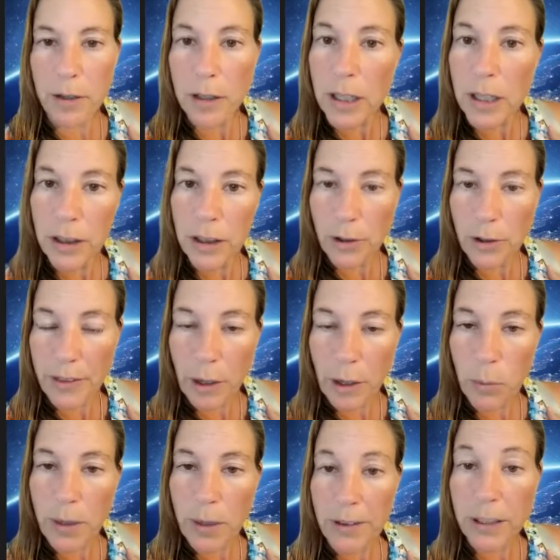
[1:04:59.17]
either
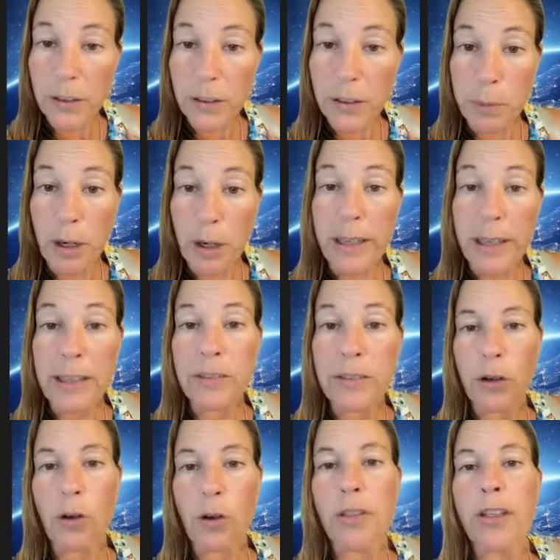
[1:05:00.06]
that we
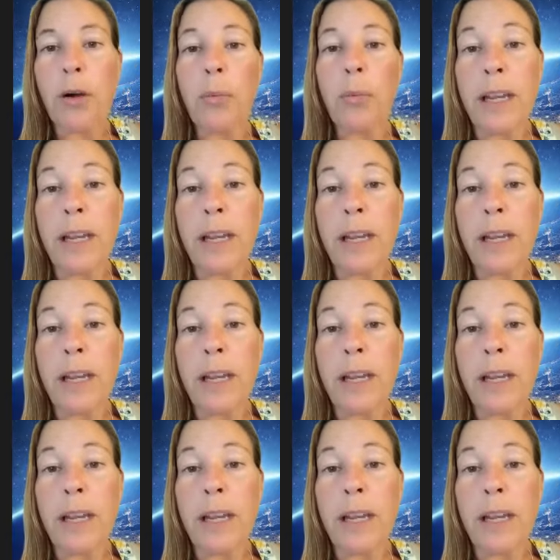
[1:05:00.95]
experienced or that